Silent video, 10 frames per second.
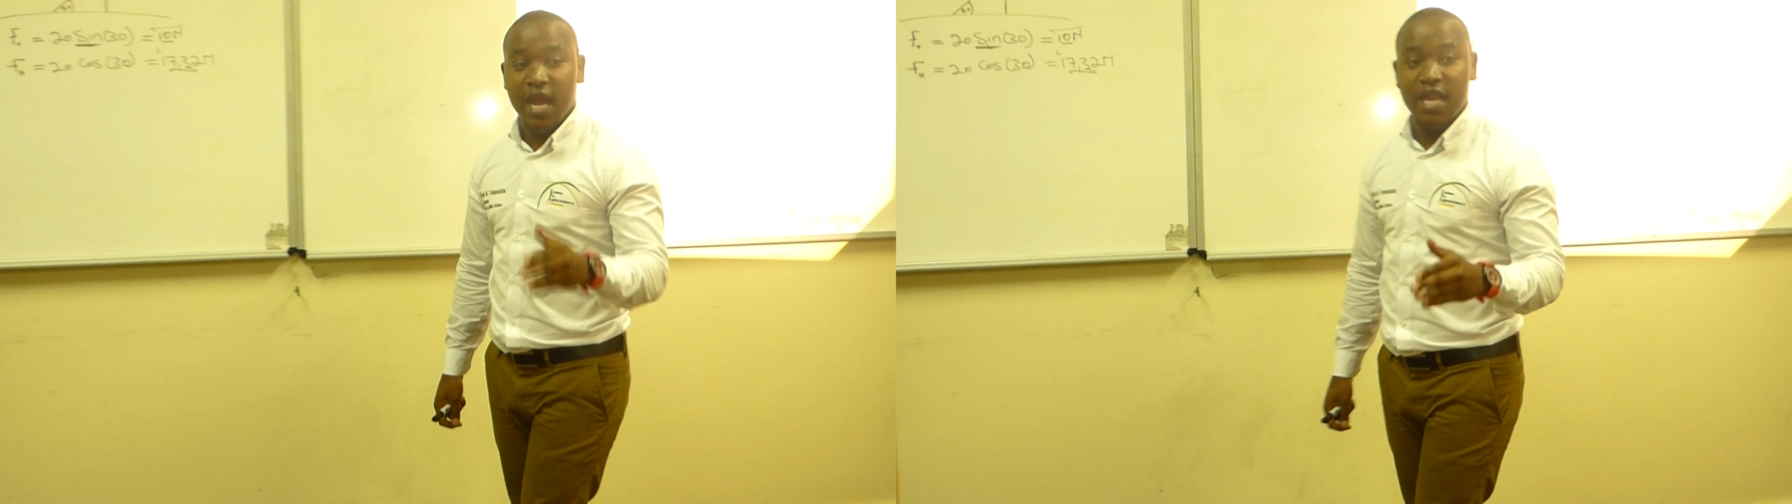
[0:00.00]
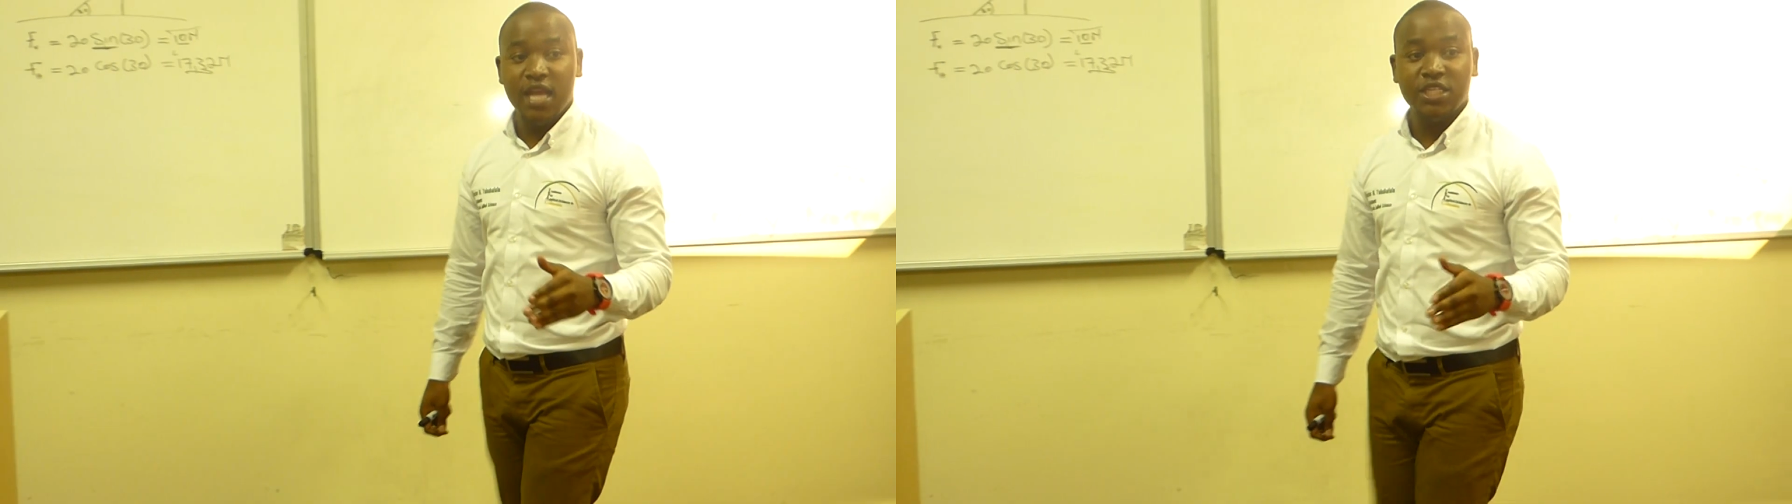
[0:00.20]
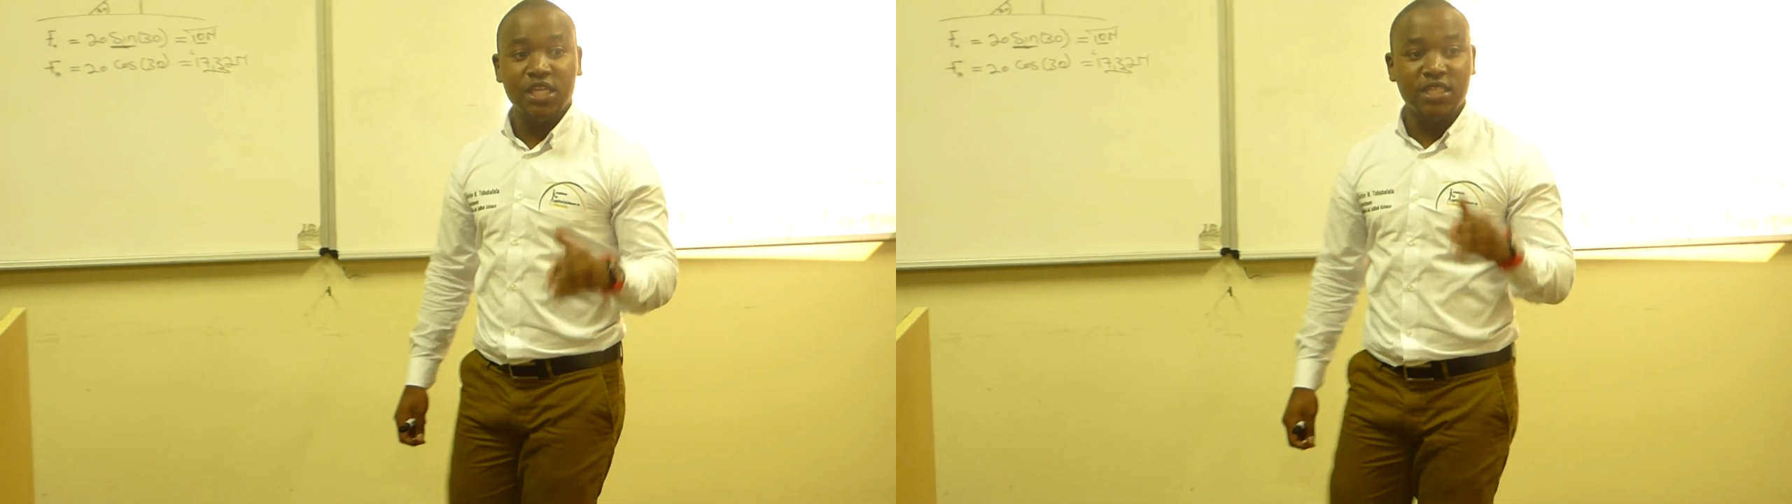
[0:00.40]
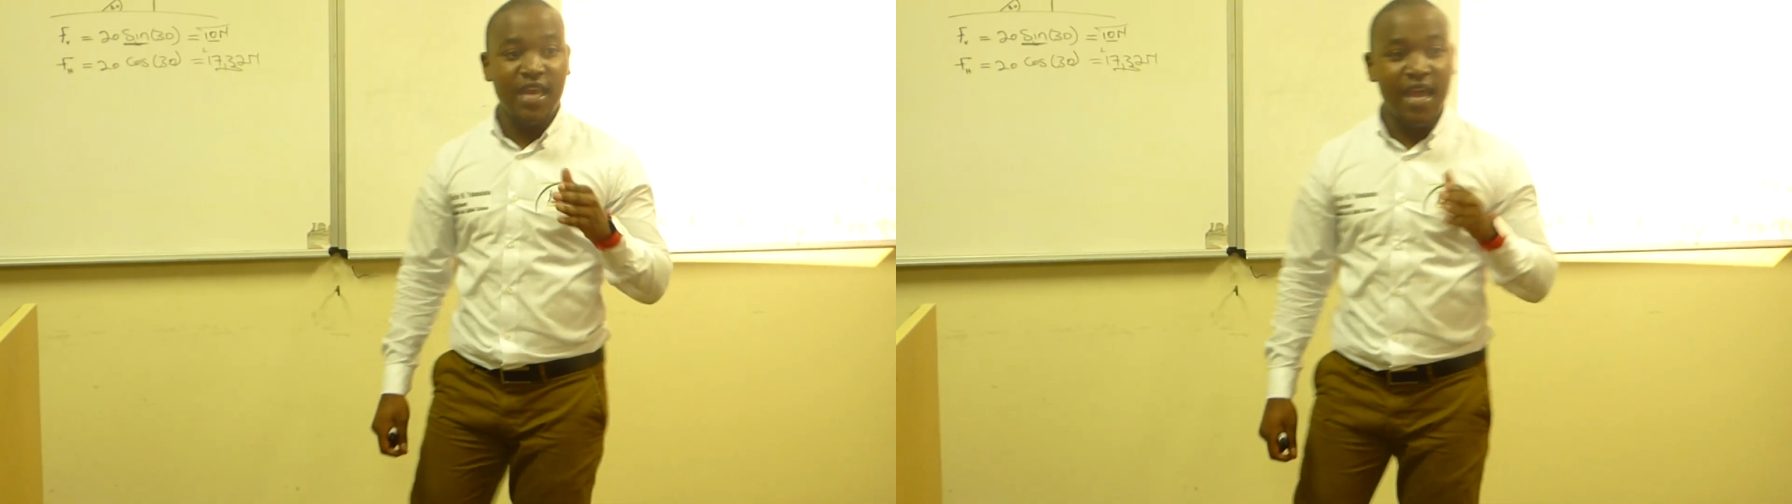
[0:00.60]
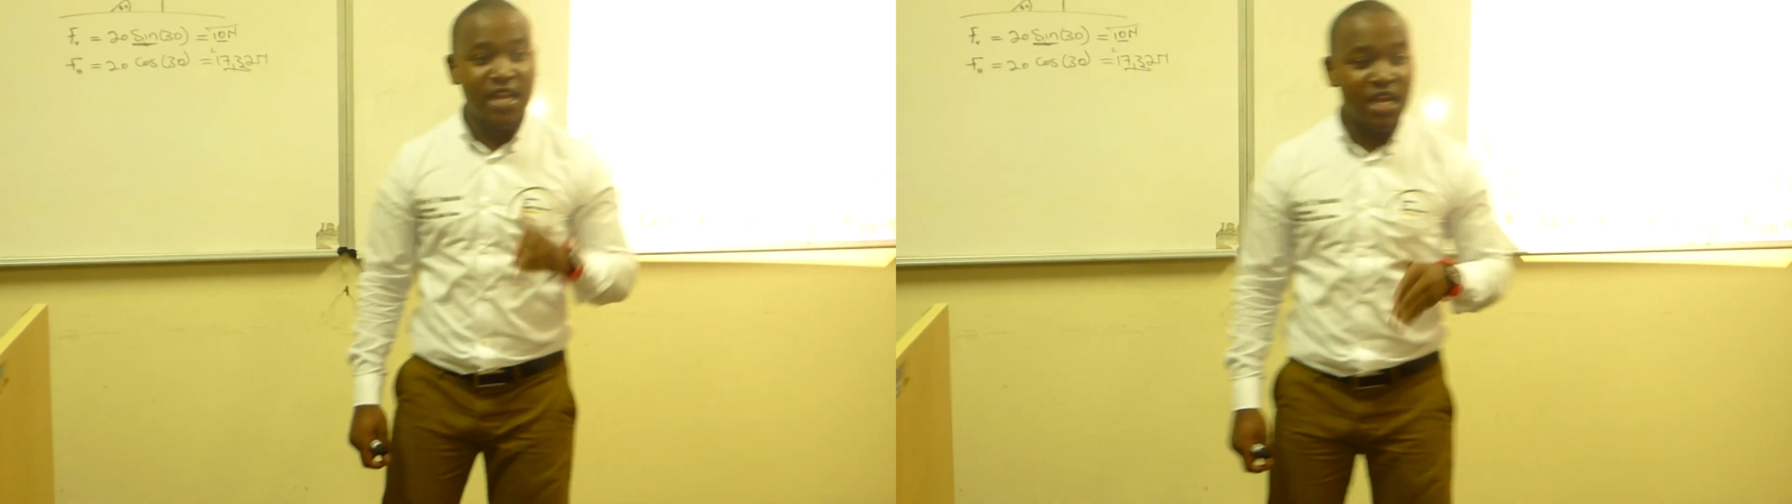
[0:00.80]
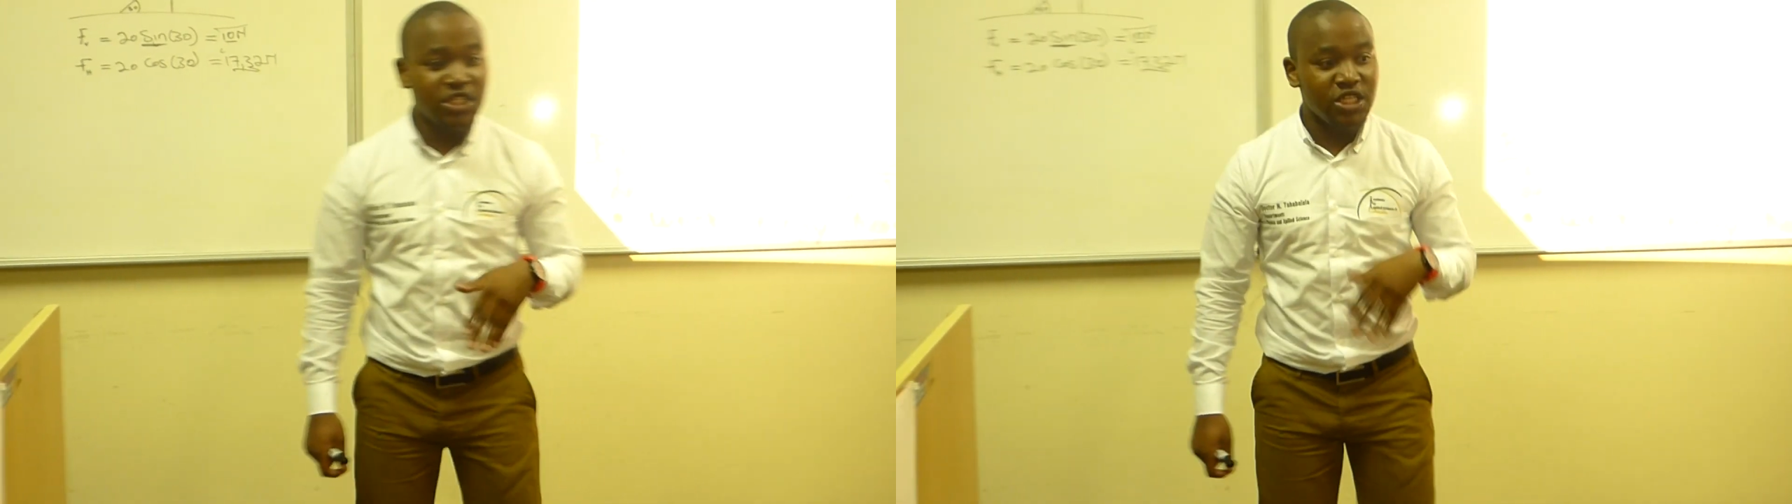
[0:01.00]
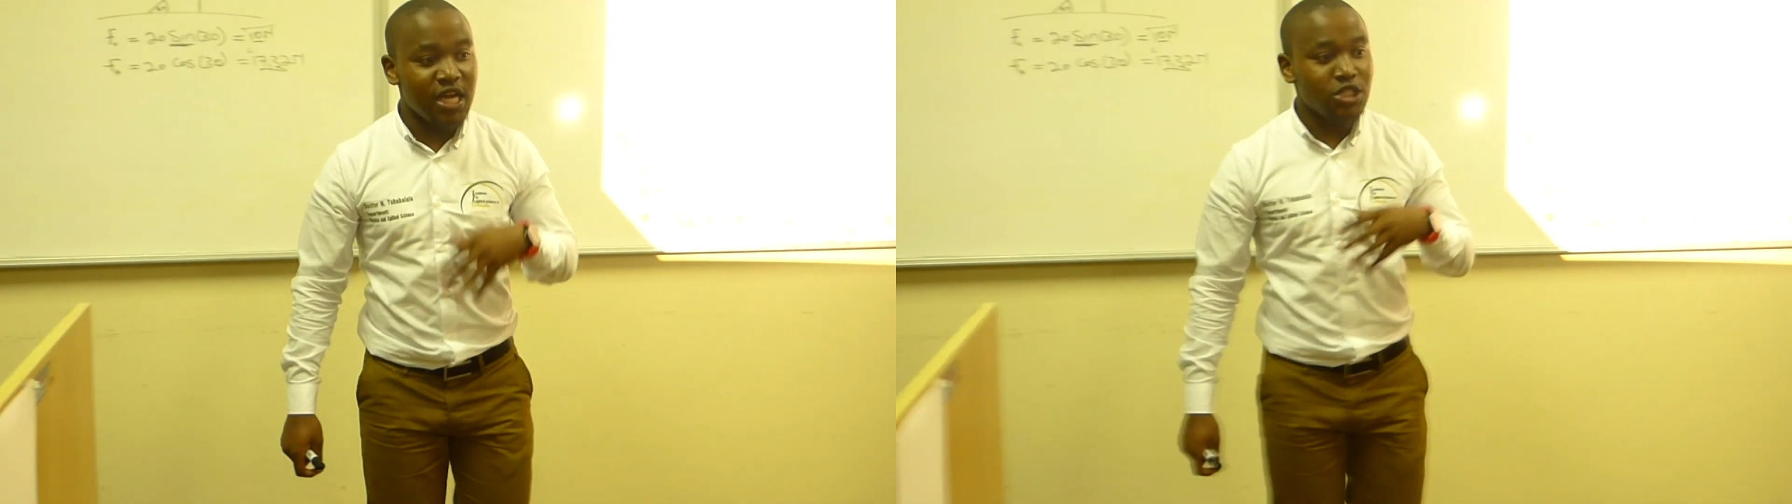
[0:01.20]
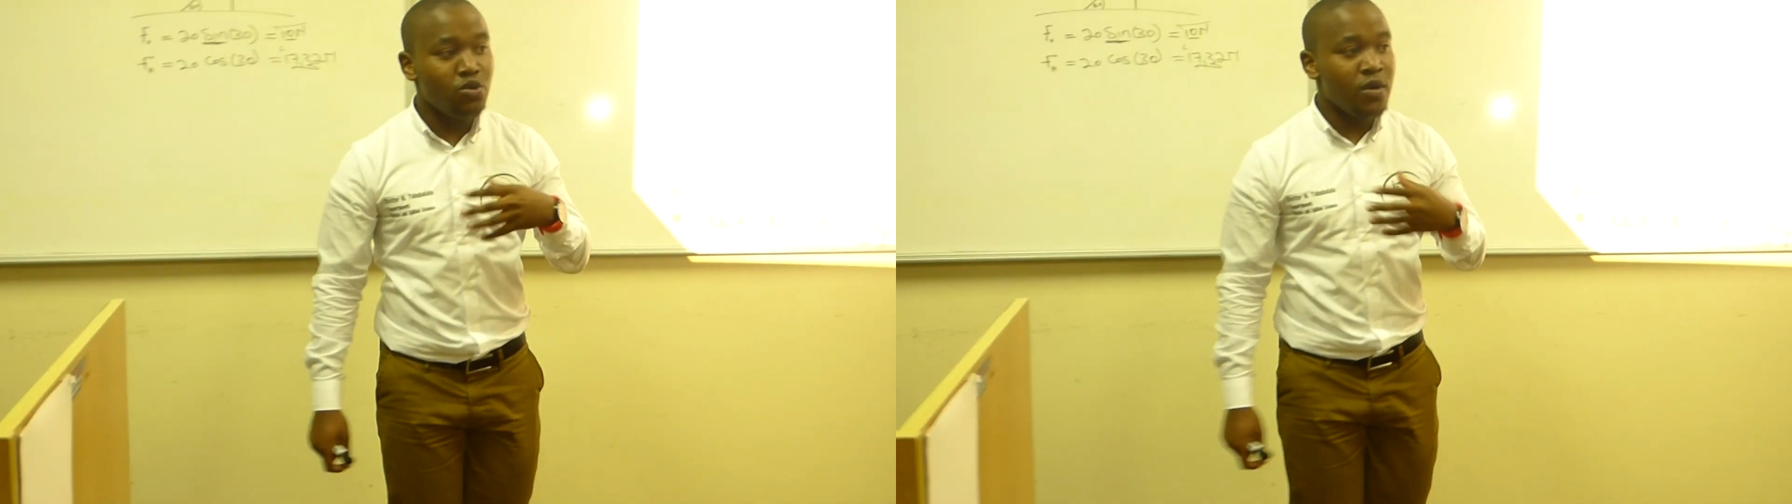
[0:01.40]
energy is the energy
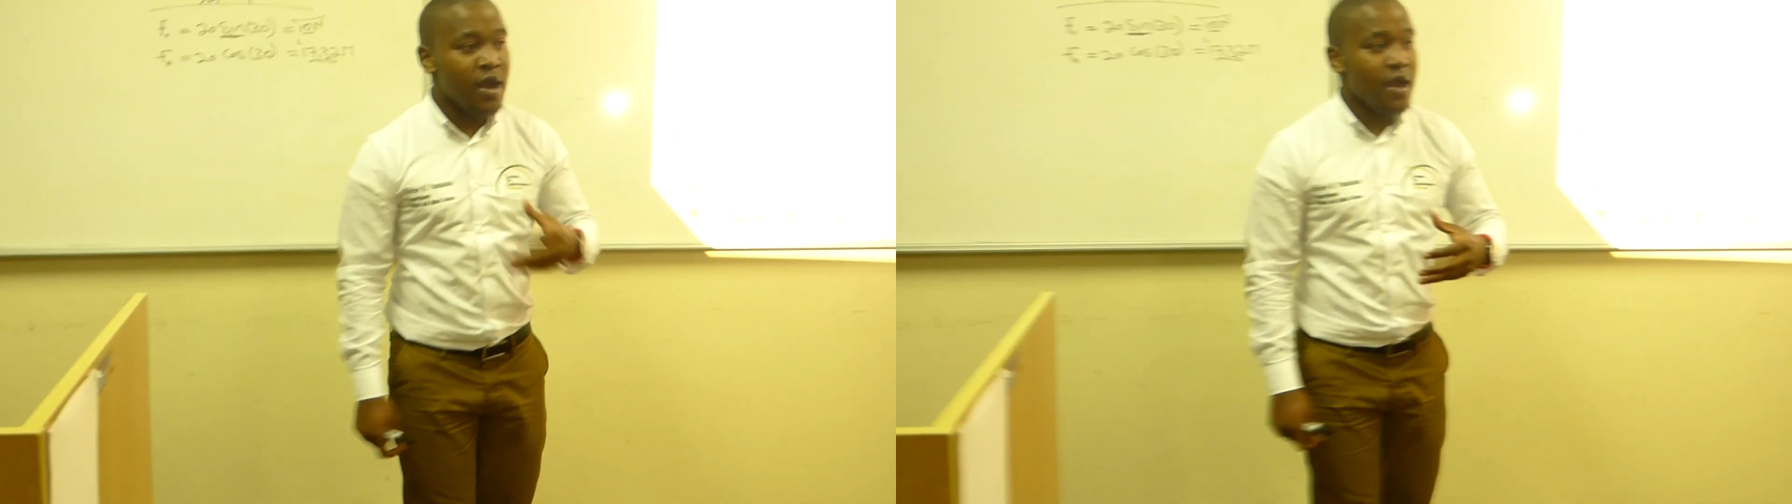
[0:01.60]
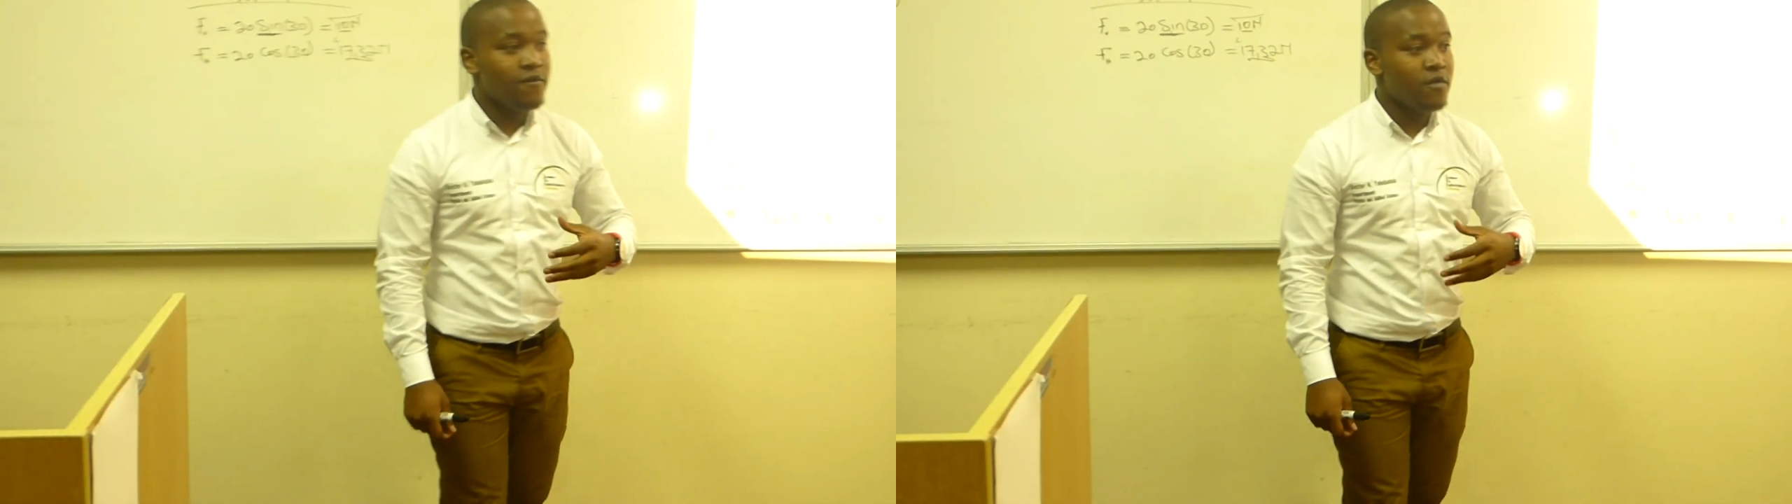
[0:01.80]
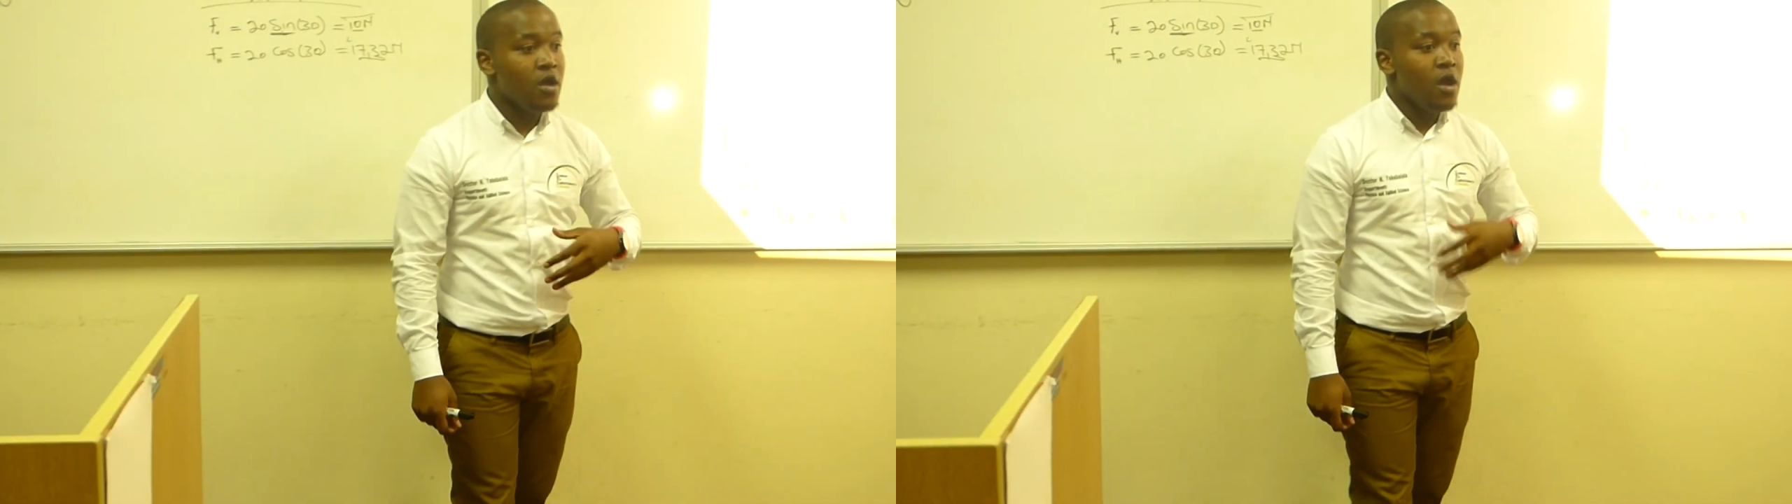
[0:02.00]
that you have